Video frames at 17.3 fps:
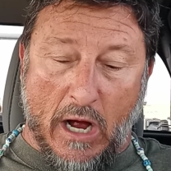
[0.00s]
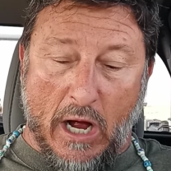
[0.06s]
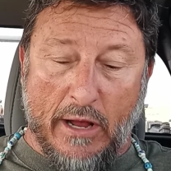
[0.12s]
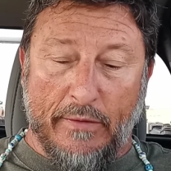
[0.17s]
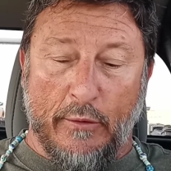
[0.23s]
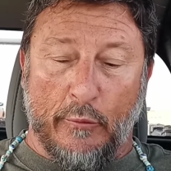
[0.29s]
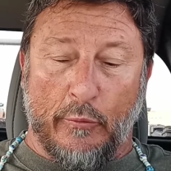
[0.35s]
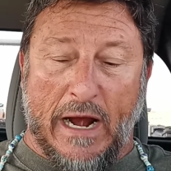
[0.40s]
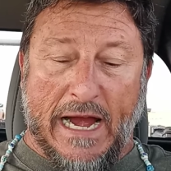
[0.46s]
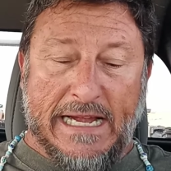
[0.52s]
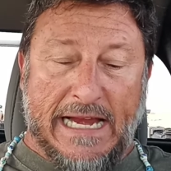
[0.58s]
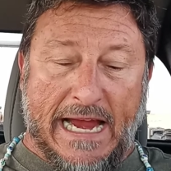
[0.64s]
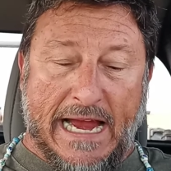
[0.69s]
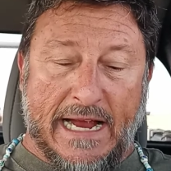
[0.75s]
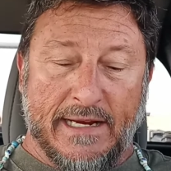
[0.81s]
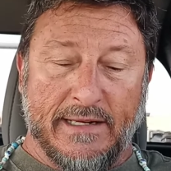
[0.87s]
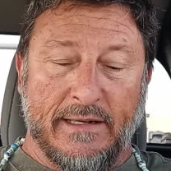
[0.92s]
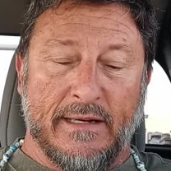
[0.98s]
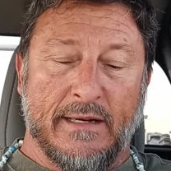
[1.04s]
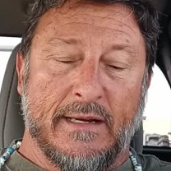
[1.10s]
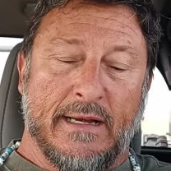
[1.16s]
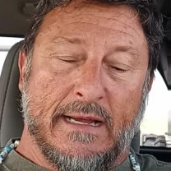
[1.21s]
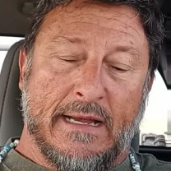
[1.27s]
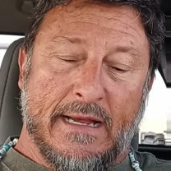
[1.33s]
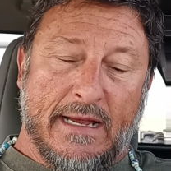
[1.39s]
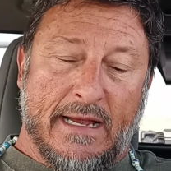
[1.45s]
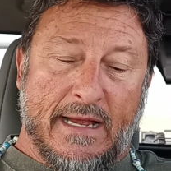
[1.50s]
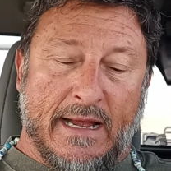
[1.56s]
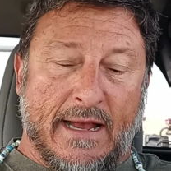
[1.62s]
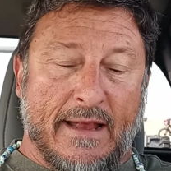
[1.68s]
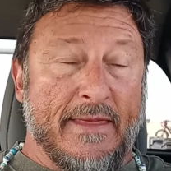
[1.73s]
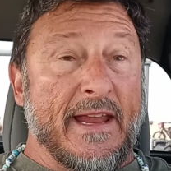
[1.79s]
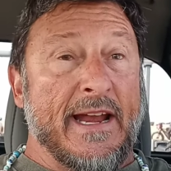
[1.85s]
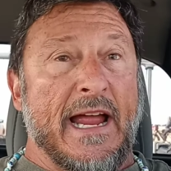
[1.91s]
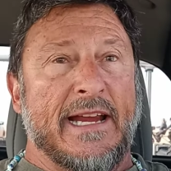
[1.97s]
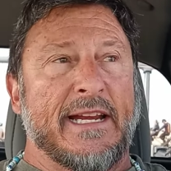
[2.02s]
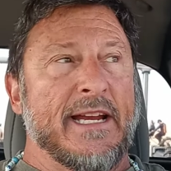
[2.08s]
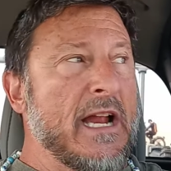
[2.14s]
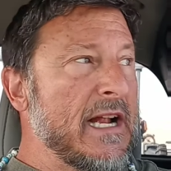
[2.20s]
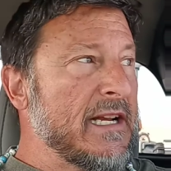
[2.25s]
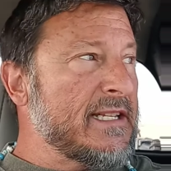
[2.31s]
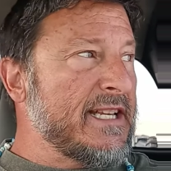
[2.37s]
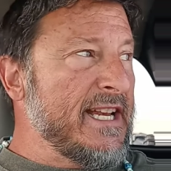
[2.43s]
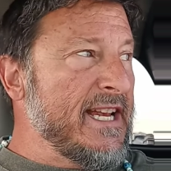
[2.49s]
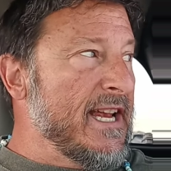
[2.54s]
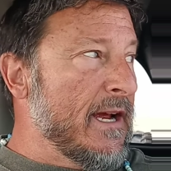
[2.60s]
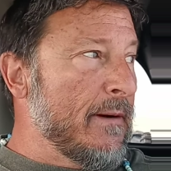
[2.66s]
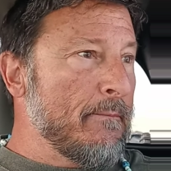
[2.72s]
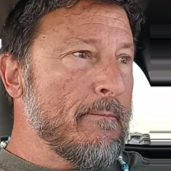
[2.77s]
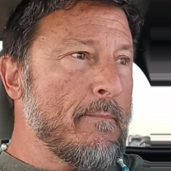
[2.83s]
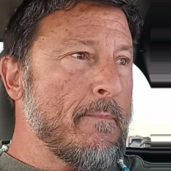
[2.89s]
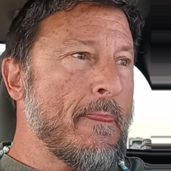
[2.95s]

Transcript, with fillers: on the right hand, that I cannot see him.